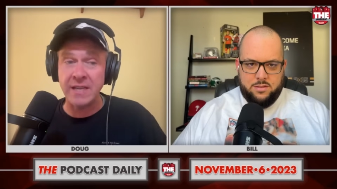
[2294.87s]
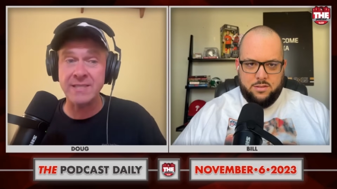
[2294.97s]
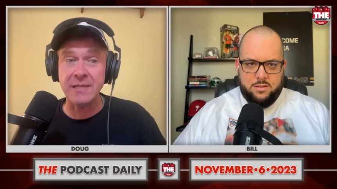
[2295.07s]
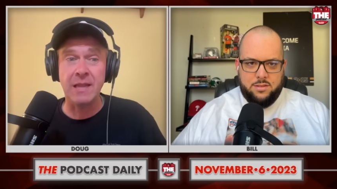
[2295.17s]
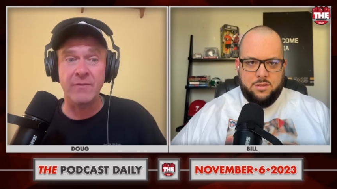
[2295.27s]

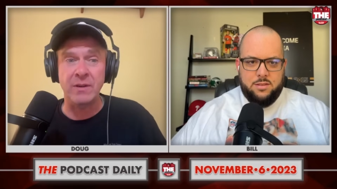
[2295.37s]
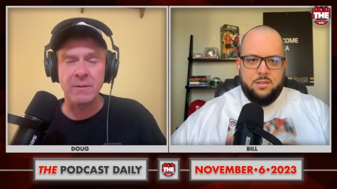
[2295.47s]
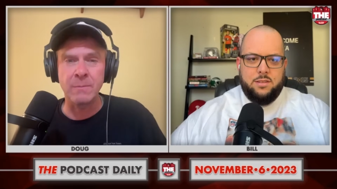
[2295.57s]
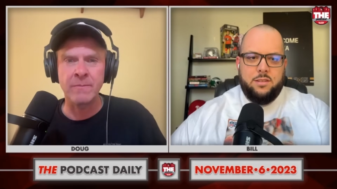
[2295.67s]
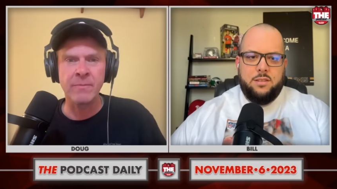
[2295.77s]
Speaker 1: still love
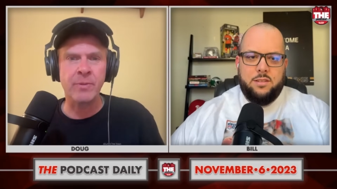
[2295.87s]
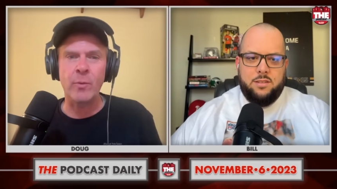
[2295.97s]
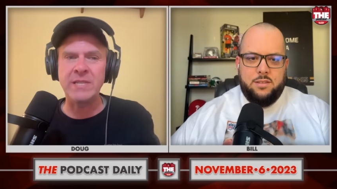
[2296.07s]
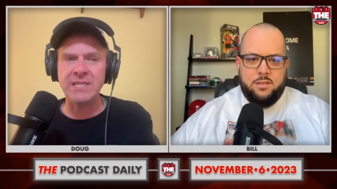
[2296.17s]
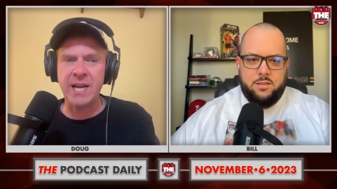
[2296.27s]
her,
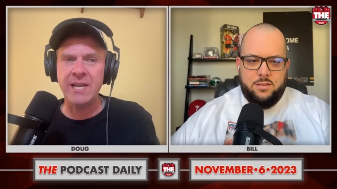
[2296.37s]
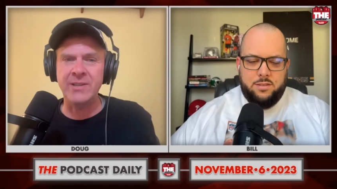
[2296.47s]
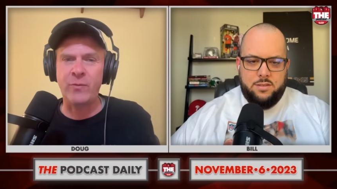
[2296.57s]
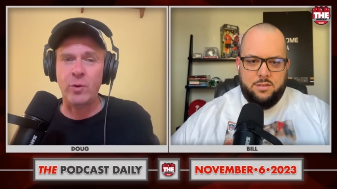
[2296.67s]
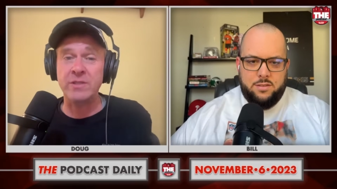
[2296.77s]
but we just got a
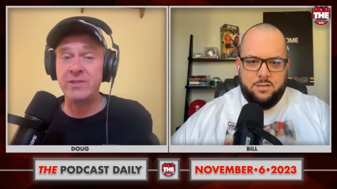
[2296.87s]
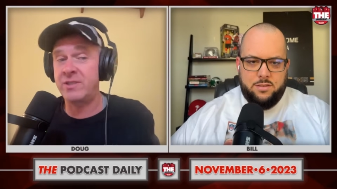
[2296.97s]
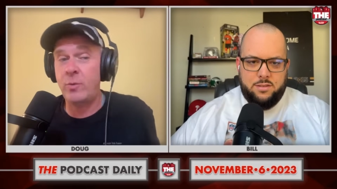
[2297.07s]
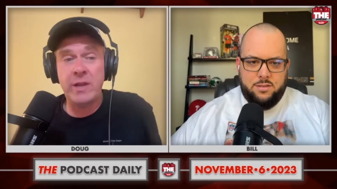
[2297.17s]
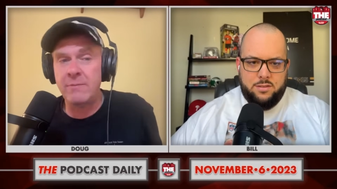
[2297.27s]
divorce
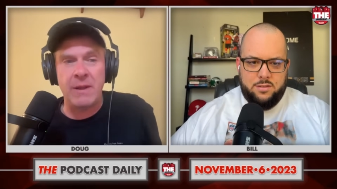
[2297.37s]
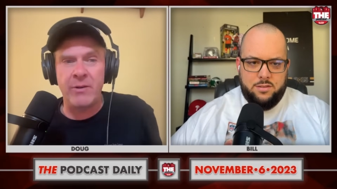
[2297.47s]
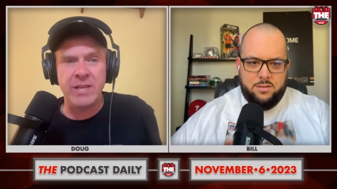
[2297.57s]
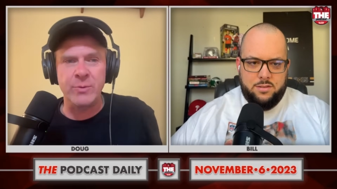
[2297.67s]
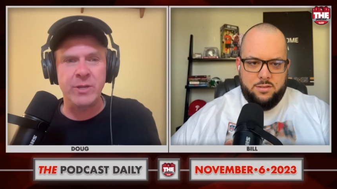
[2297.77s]
just so I could
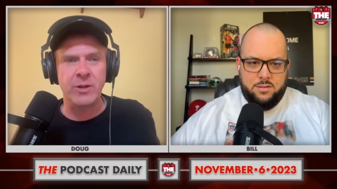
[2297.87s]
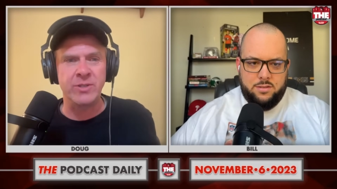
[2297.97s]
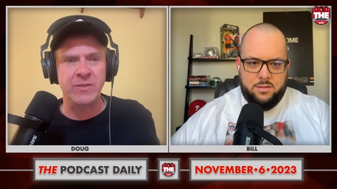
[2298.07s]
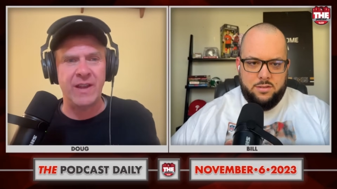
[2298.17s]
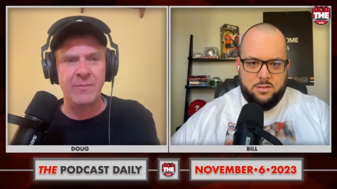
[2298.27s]
marry into a
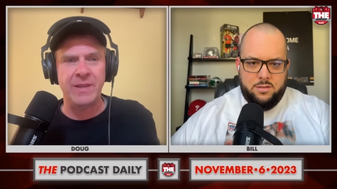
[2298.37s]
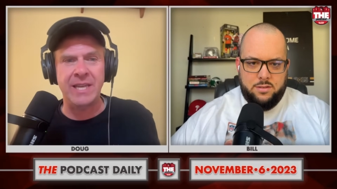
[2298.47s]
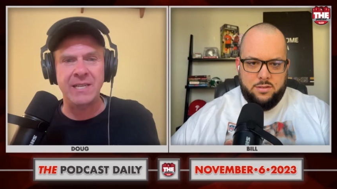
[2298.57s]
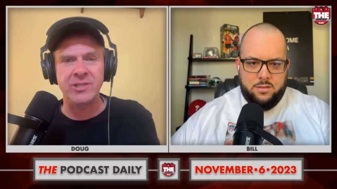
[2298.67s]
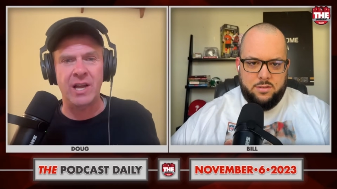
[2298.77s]
coaching family and
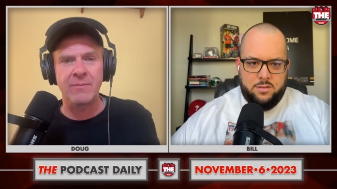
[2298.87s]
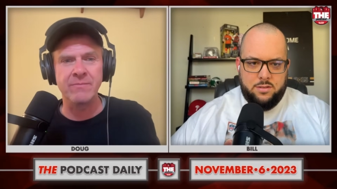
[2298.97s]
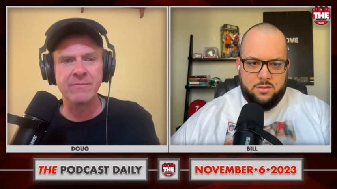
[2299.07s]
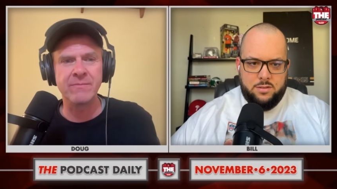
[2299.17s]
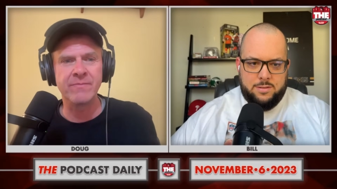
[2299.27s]
get a job.
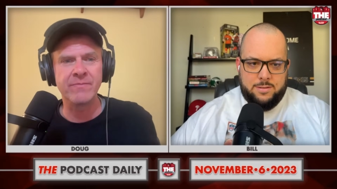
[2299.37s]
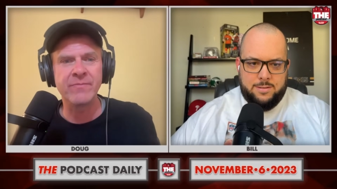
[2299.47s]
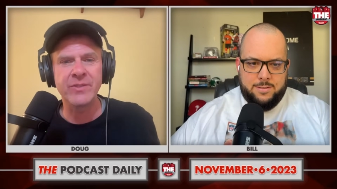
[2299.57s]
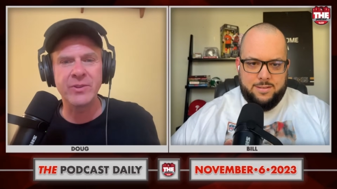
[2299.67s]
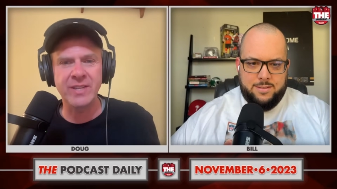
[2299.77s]

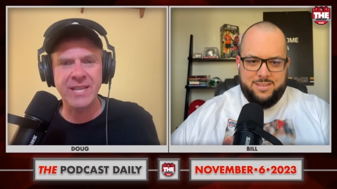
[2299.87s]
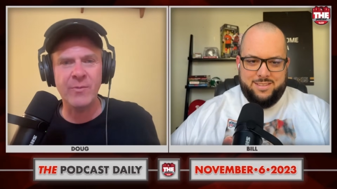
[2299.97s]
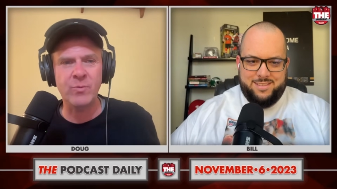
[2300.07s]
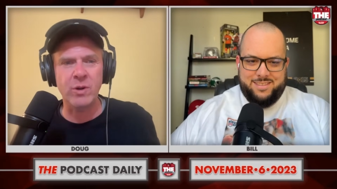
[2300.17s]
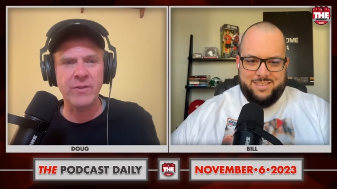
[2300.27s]
You think
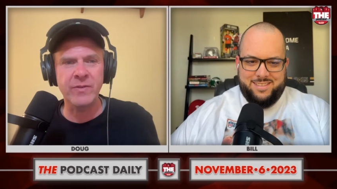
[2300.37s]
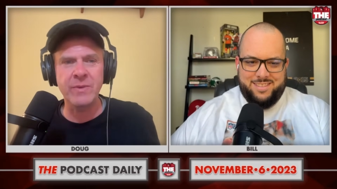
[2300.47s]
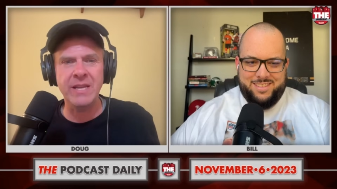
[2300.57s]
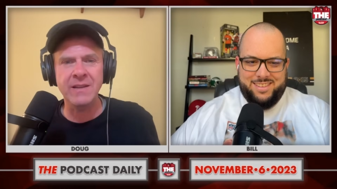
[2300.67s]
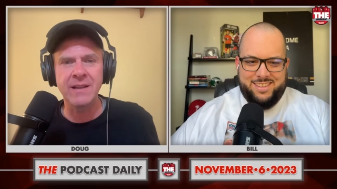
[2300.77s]
that would work for
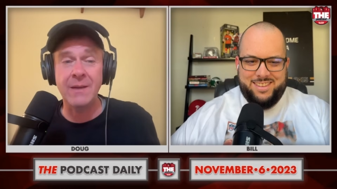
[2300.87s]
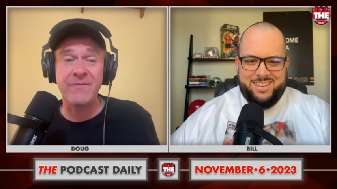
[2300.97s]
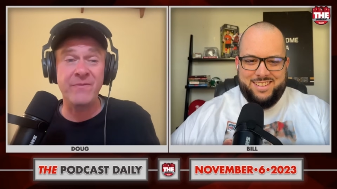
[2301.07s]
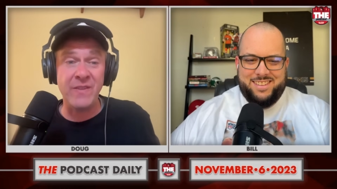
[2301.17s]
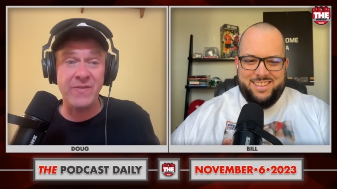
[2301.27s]
me?
Speaker 2: I'm
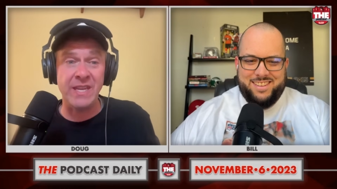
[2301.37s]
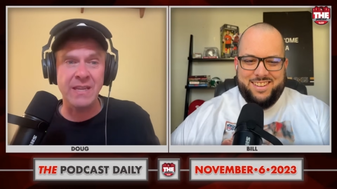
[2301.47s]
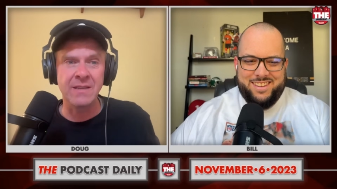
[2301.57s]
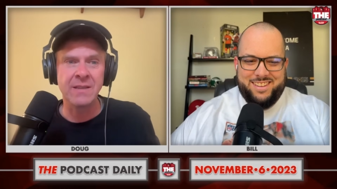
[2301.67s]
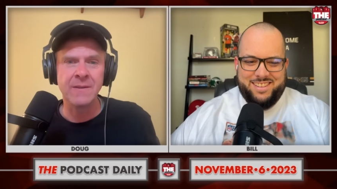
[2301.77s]

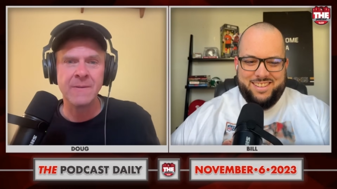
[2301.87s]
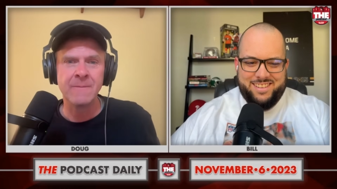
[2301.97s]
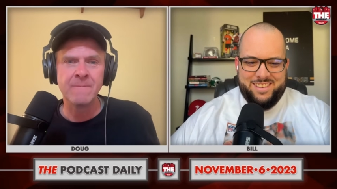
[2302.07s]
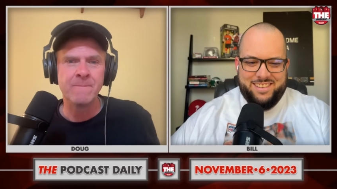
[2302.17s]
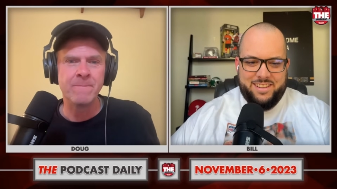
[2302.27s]
Speaker 1: fifty.
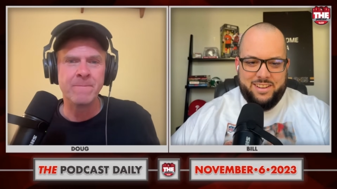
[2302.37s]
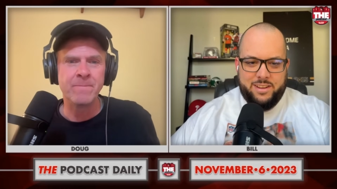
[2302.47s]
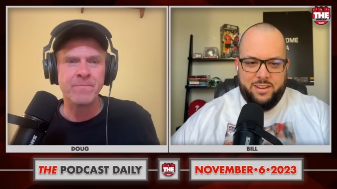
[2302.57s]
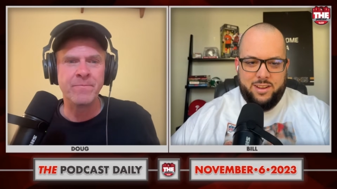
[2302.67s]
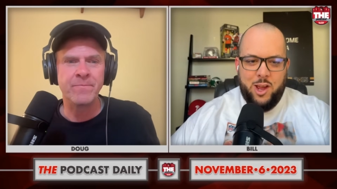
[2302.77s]

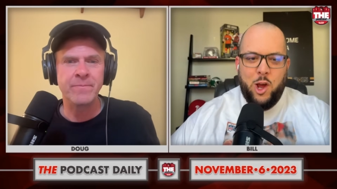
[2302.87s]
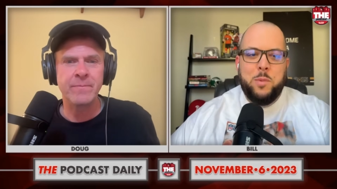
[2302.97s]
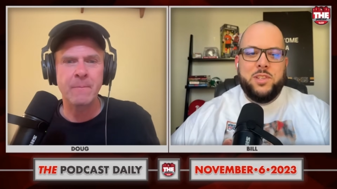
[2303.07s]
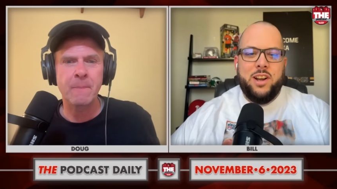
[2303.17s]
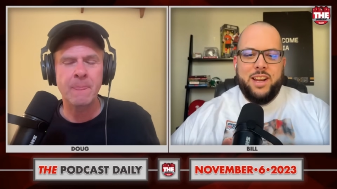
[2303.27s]
Speaker 2: Oh, I'm
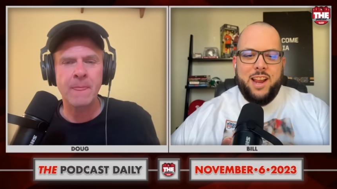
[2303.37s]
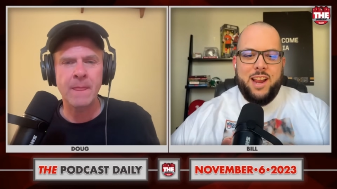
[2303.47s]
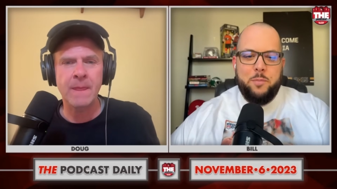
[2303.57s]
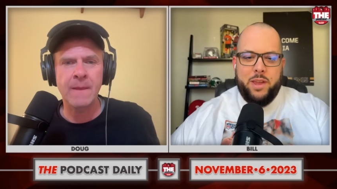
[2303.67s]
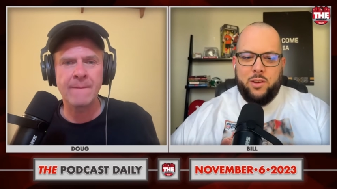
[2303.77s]
sorry.
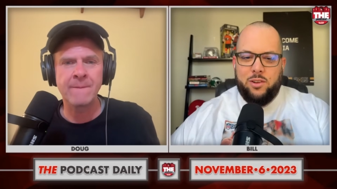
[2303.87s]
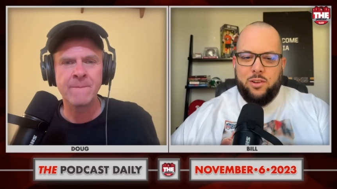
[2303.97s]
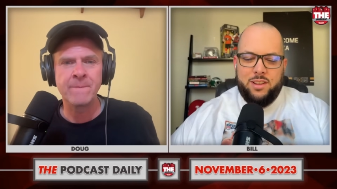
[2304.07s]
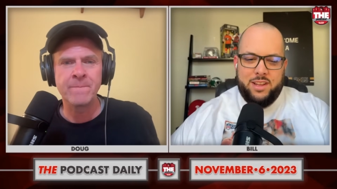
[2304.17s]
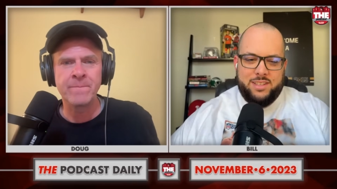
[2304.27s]
Gary Pinkel.
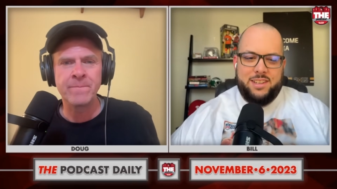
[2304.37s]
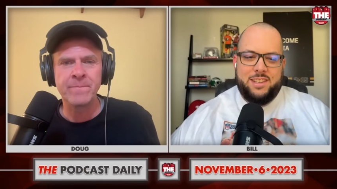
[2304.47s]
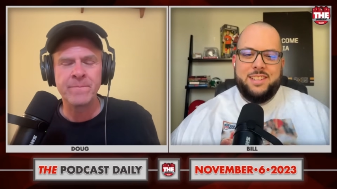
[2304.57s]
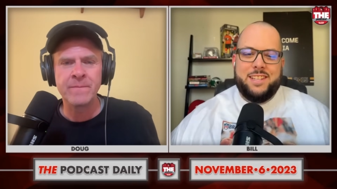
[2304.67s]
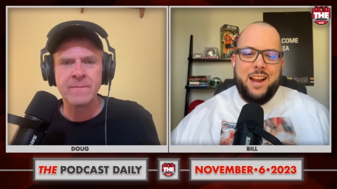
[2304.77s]
Is,
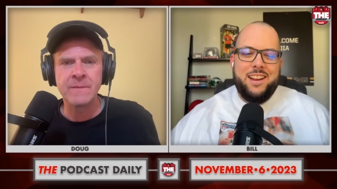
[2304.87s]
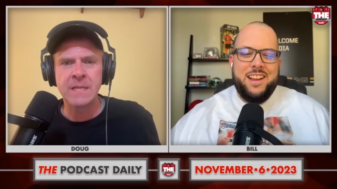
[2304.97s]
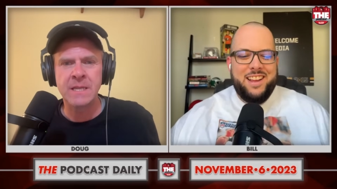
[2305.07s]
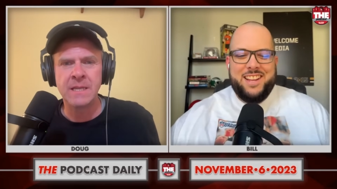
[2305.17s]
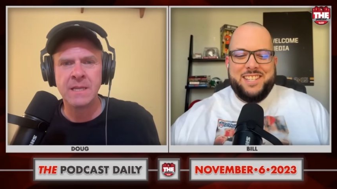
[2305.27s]
he's,
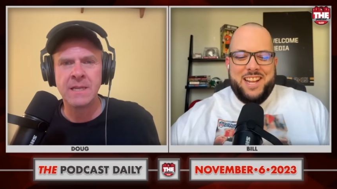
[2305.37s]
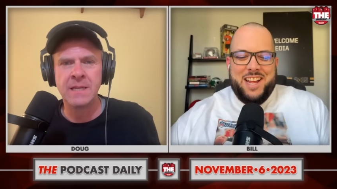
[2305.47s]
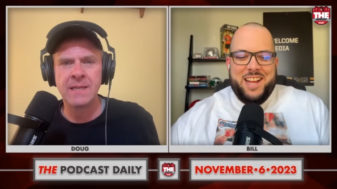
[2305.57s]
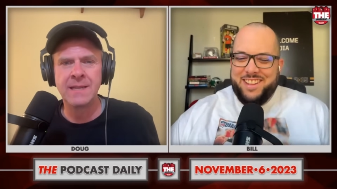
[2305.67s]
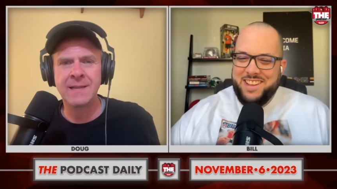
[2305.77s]
he's
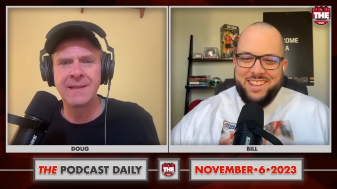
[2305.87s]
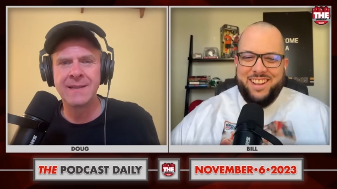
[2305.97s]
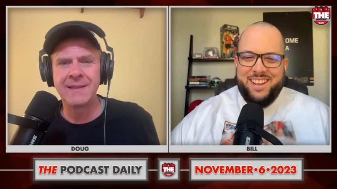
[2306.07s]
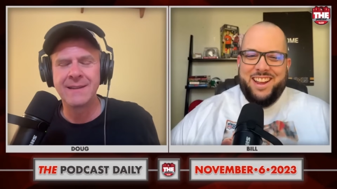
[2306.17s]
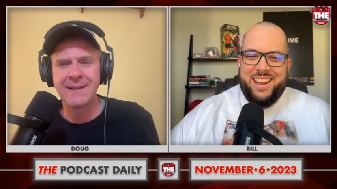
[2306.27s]
not.
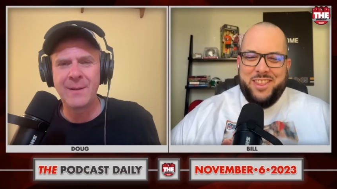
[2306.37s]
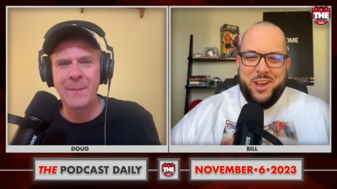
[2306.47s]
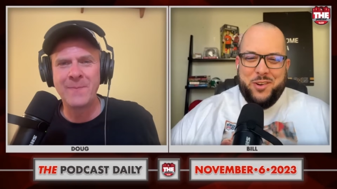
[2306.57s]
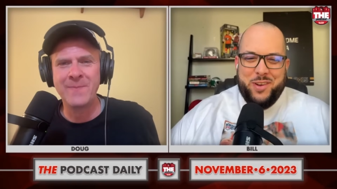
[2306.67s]
I had that way